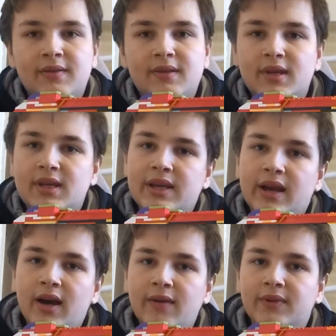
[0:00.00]

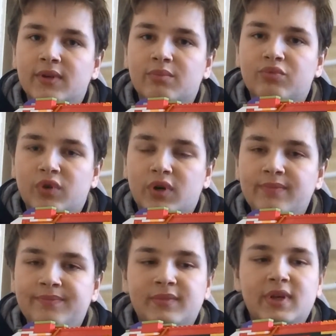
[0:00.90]
The other pro
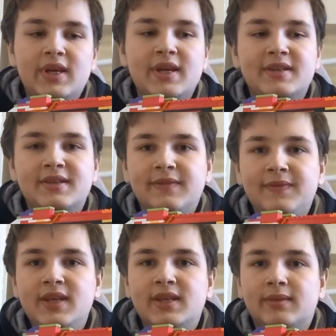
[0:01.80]
is the
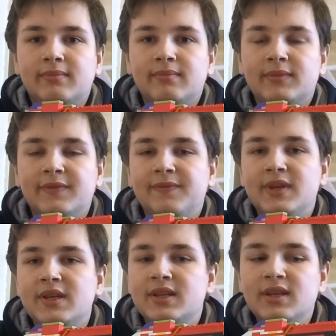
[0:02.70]
feeding. The
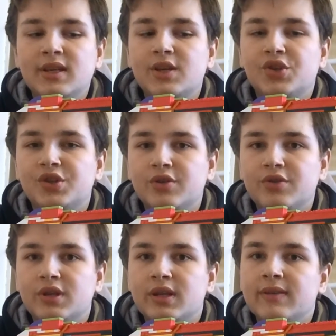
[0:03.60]
feeding is
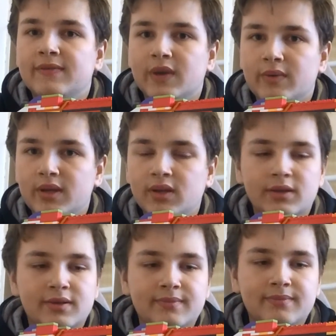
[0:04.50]
usually very
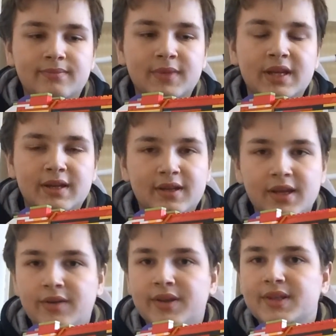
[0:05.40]
good.
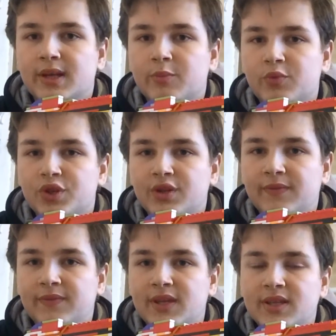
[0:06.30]
The only time in which the
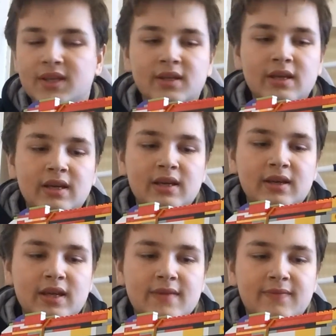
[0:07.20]
feeding
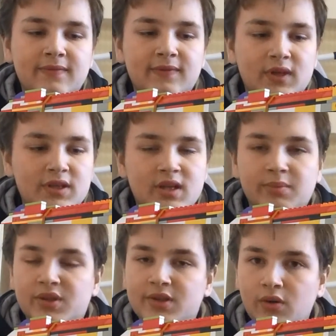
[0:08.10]
even fogs
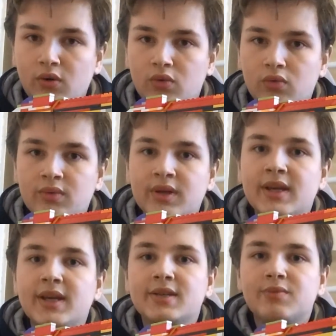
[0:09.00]
up at all
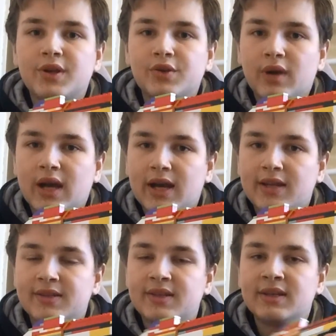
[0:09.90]
is when your
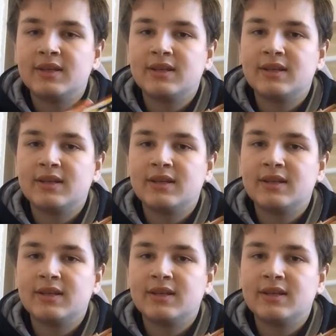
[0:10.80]
hand